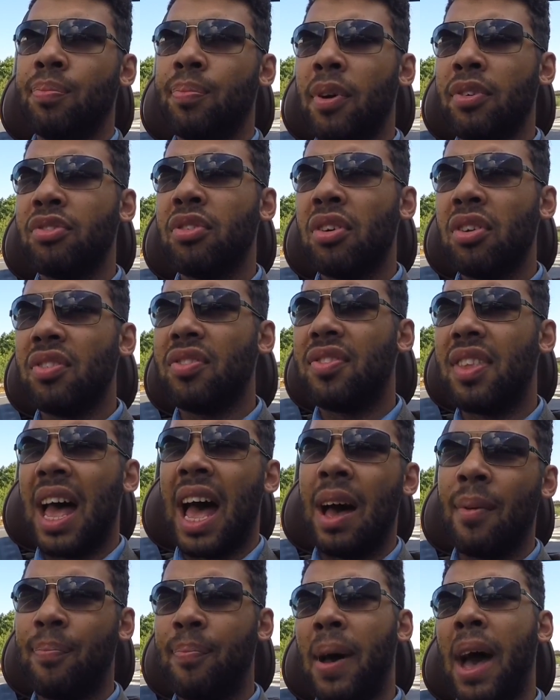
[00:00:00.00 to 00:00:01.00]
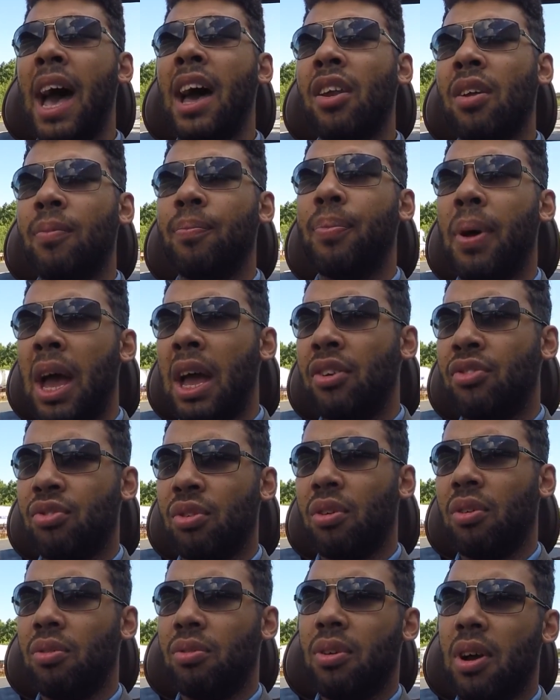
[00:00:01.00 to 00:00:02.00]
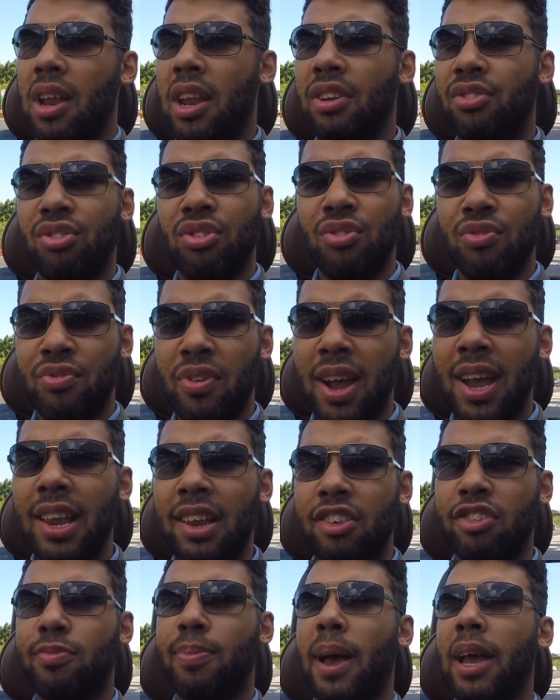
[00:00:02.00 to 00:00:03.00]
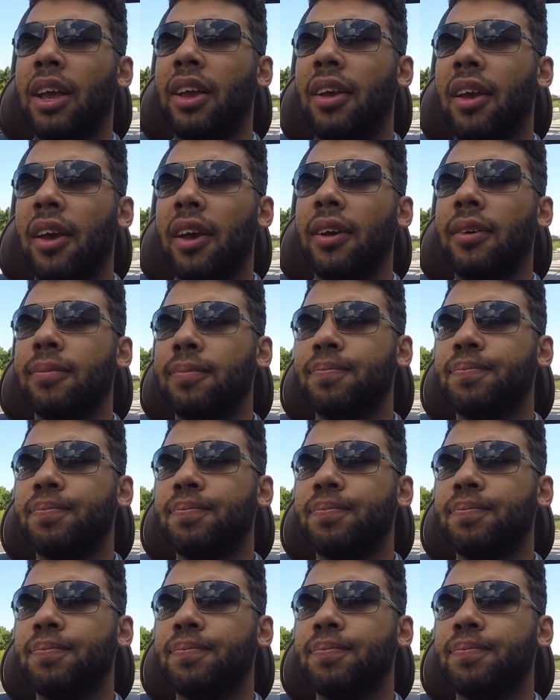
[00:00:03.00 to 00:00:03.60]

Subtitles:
It's not that bad on petrol unless you really spank it.